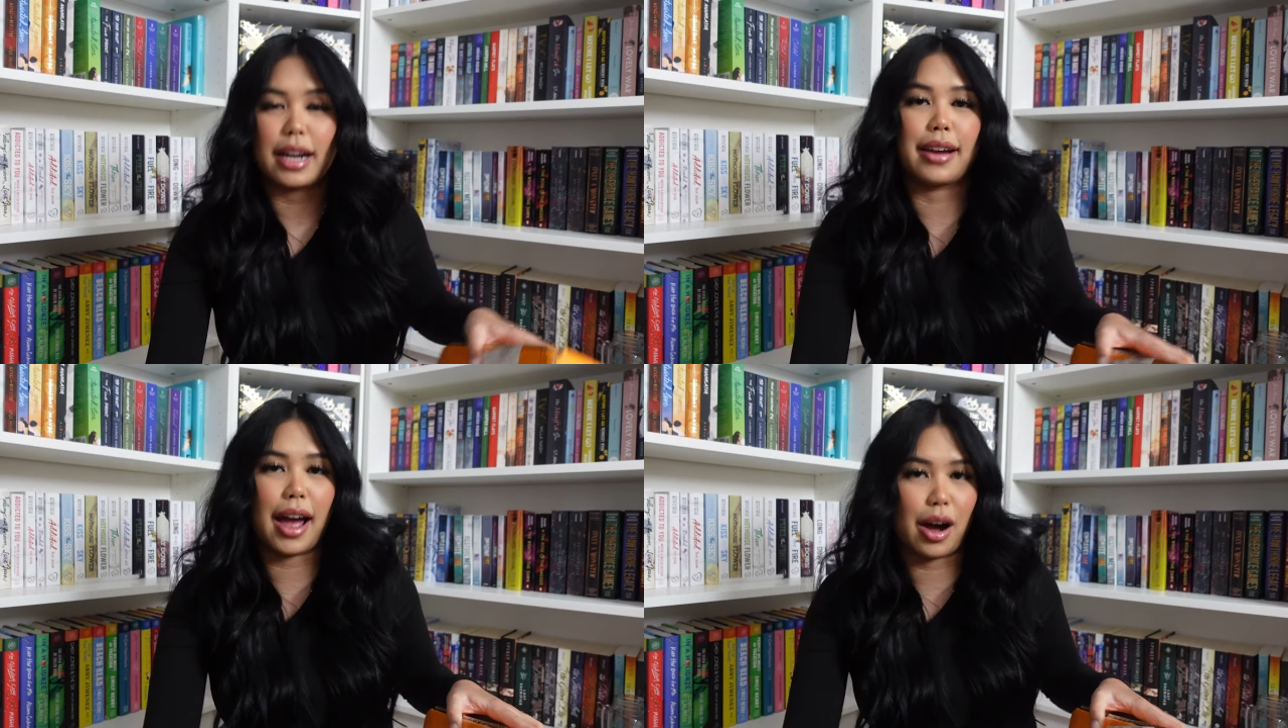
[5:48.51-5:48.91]

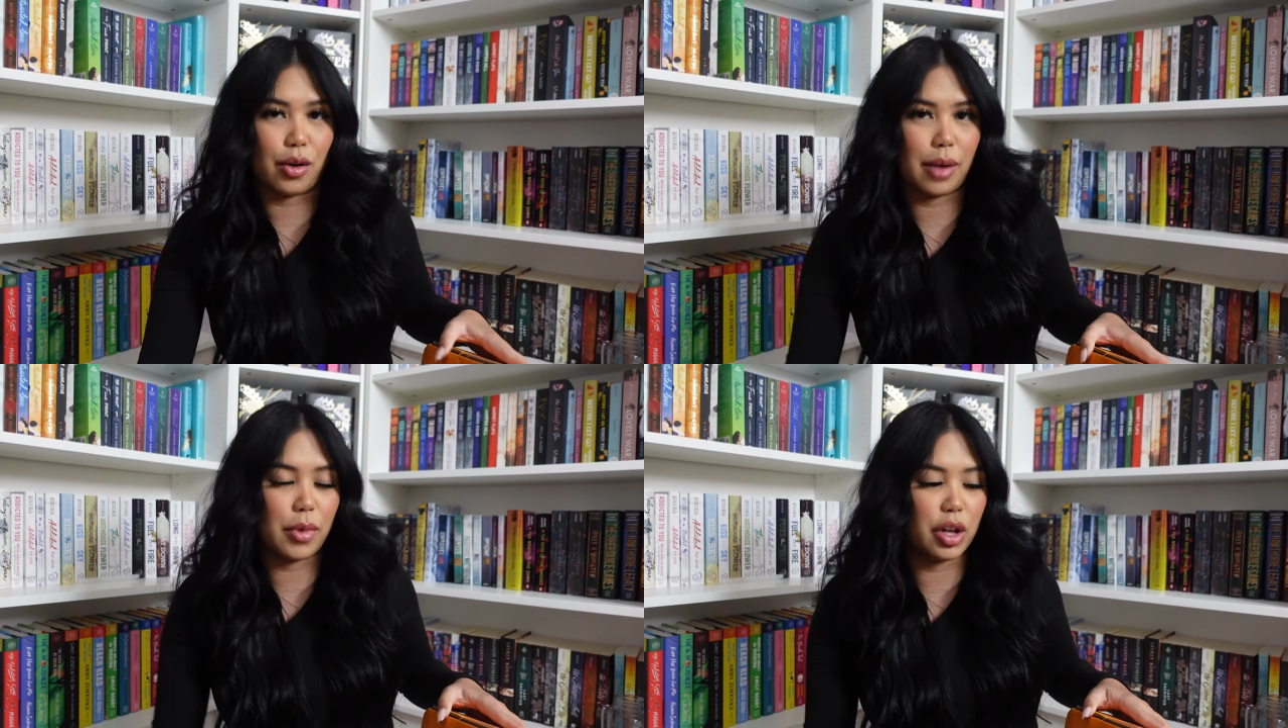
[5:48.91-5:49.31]
Now,
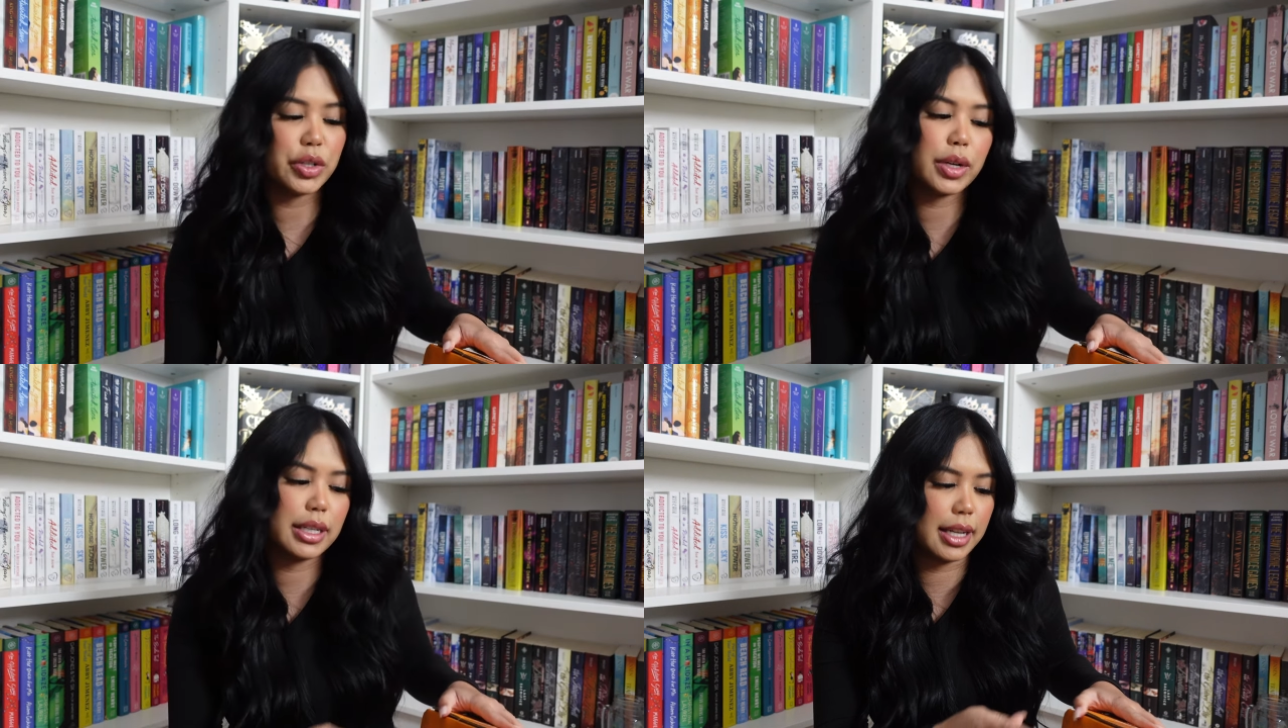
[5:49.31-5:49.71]
I'm also
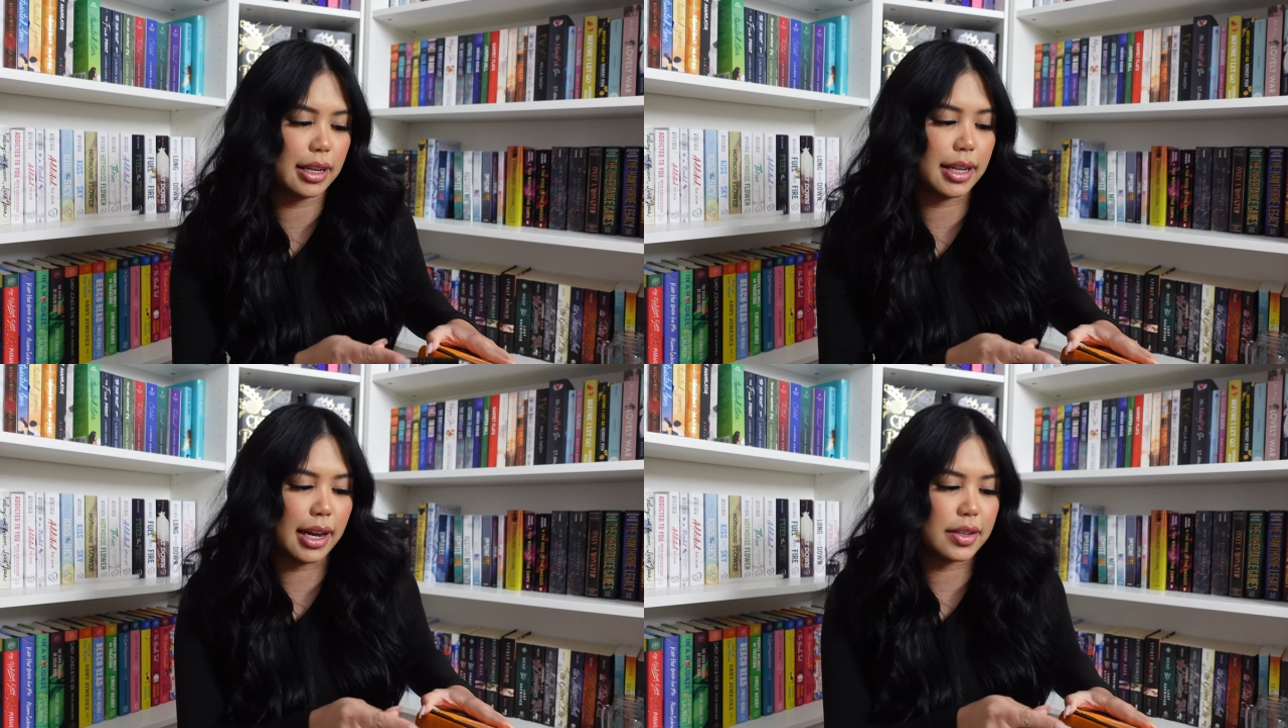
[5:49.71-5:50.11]
going to take a
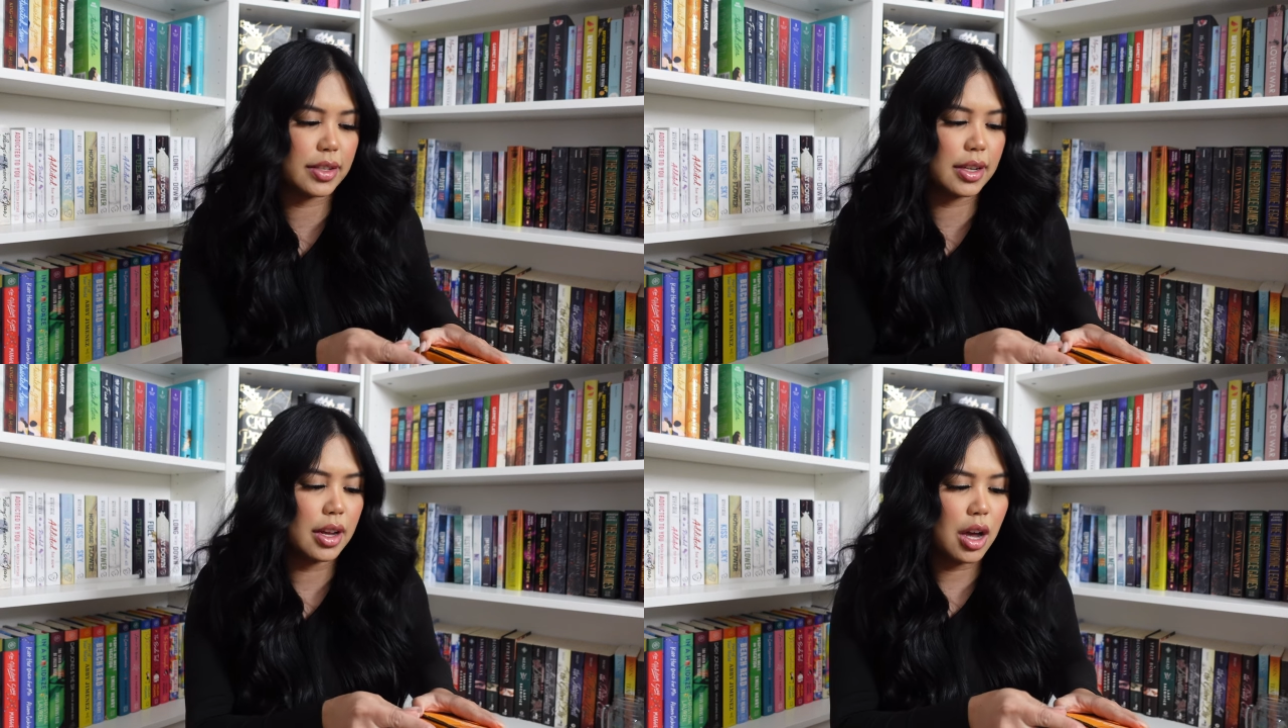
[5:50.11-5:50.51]

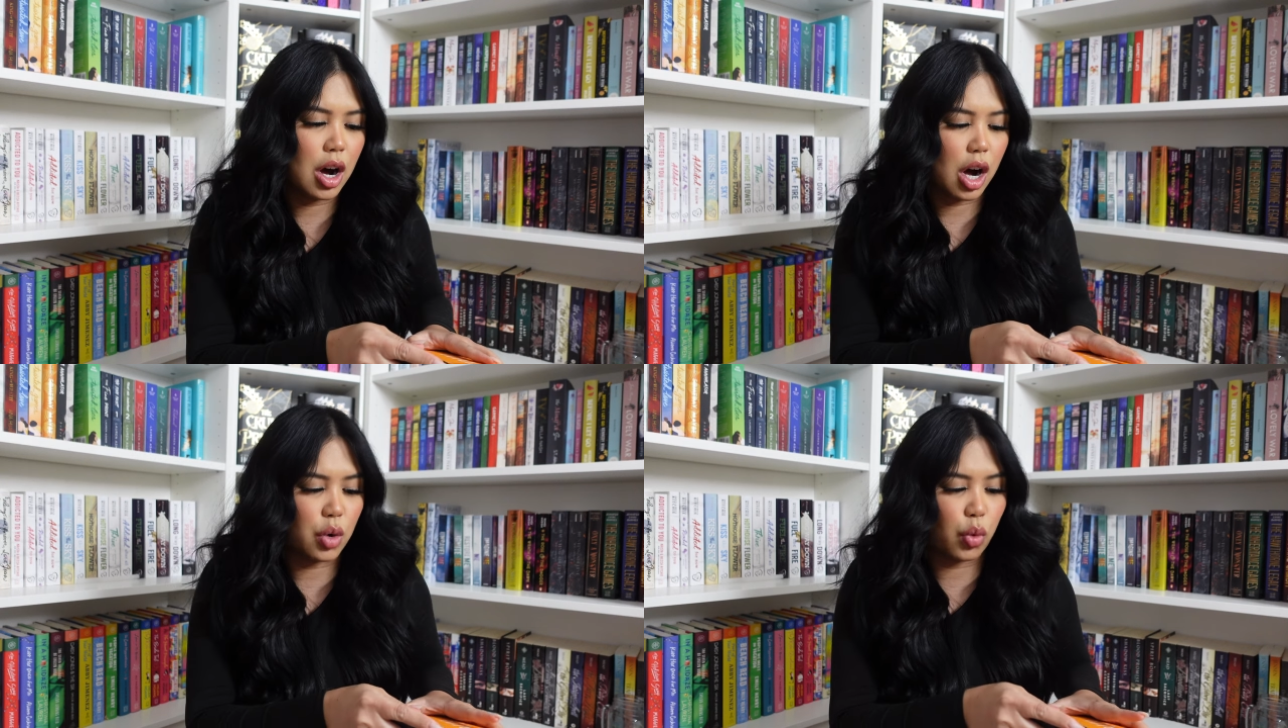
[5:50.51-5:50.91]
guess
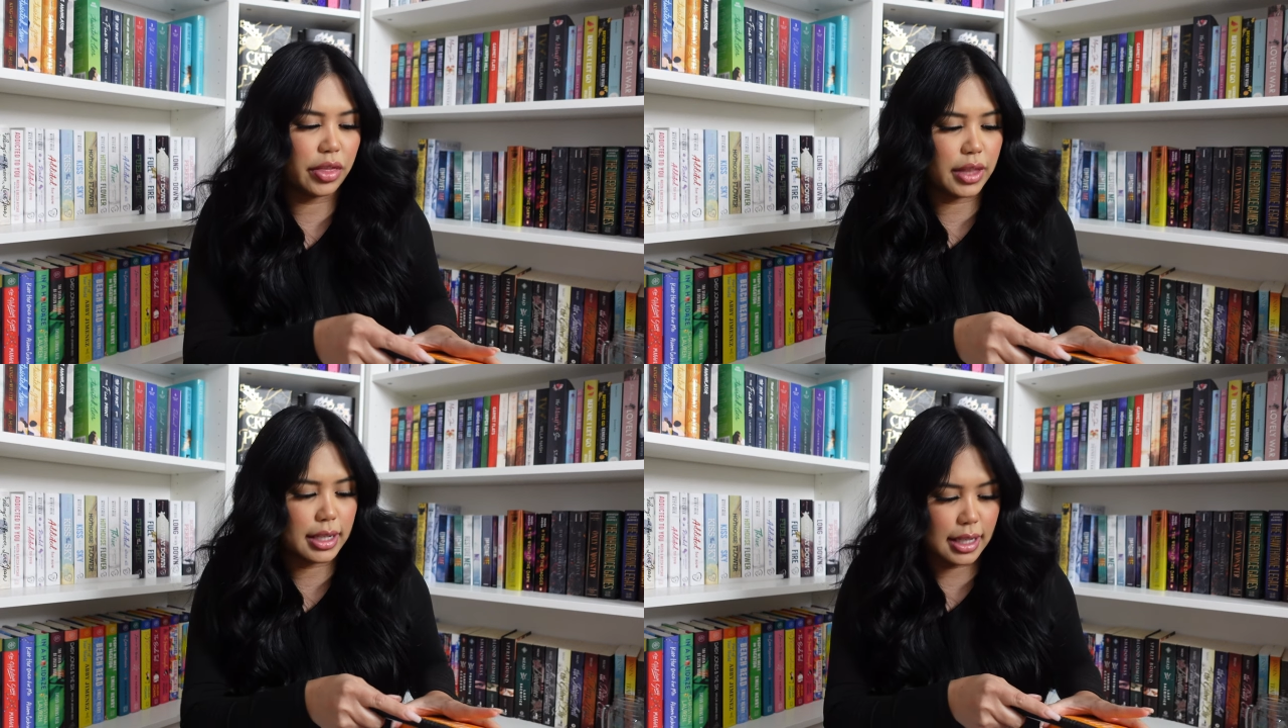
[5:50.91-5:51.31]
on what
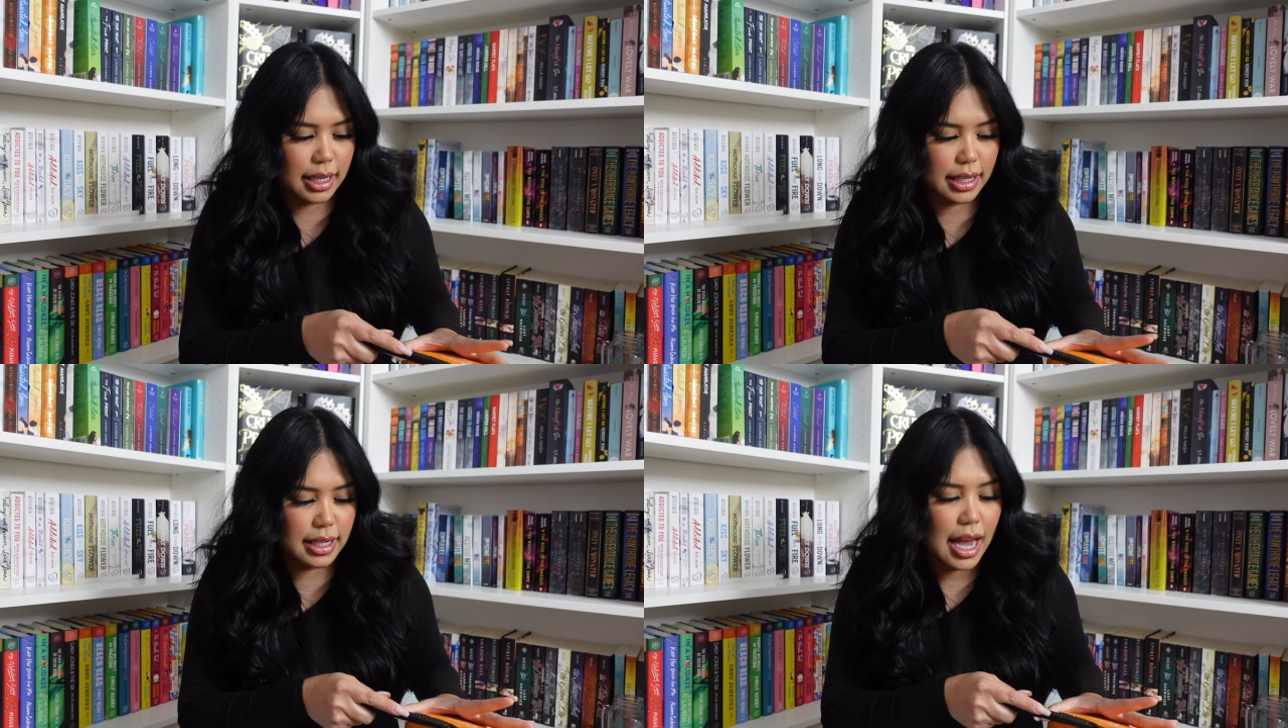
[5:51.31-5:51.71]
this
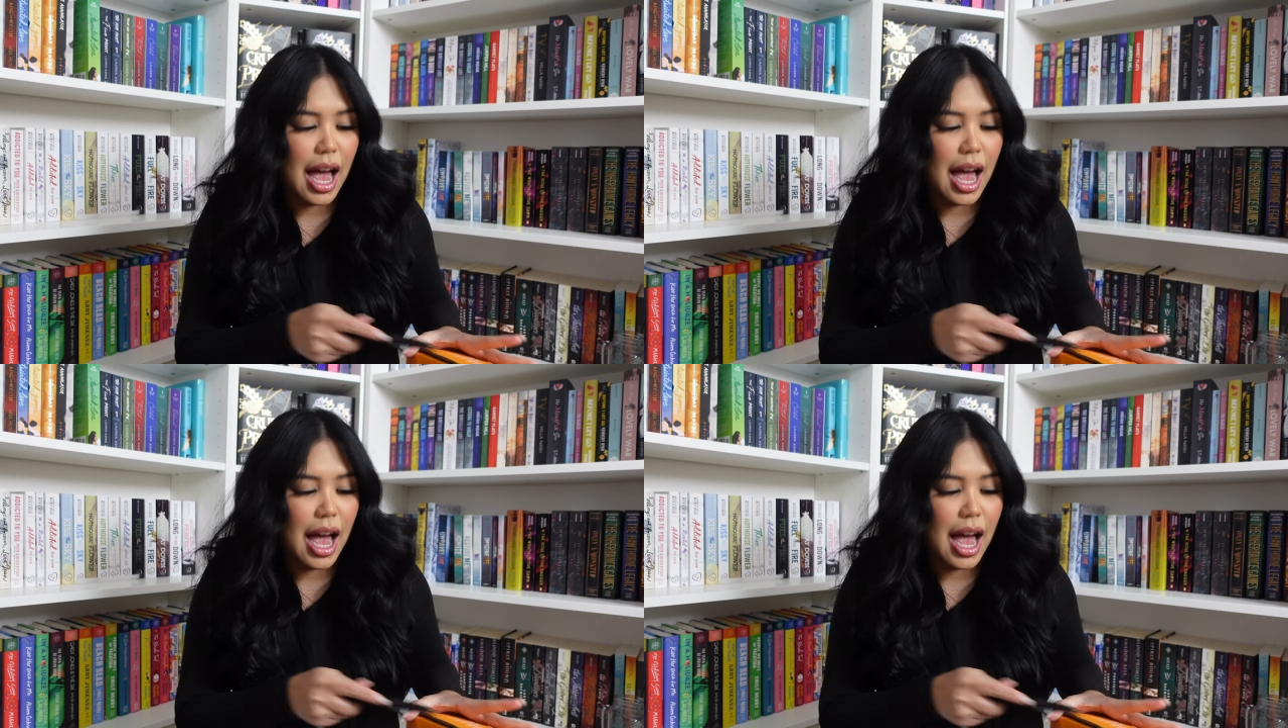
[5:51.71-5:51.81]
is.